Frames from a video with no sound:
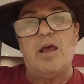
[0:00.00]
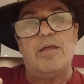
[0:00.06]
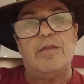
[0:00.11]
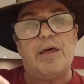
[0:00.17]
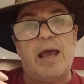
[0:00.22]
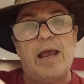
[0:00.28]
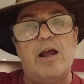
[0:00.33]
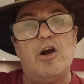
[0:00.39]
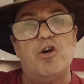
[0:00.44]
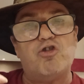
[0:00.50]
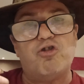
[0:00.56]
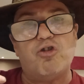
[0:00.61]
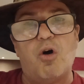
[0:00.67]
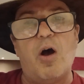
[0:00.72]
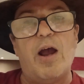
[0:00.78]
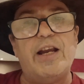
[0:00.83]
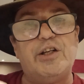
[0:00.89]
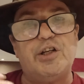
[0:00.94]
they are
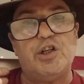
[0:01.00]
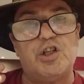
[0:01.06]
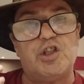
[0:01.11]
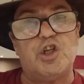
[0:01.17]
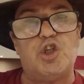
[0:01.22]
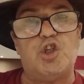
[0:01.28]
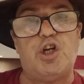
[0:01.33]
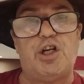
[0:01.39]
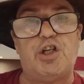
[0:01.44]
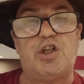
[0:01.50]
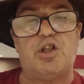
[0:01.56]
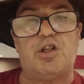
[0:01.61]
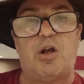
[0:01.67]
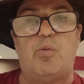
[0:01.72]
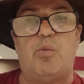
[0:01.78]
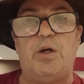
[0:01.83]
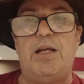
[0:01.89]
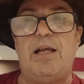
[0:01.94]
trying to suggest
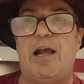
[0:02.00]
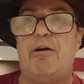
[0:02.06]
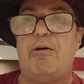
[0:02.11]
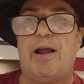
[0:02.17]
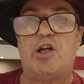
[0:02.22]
that we are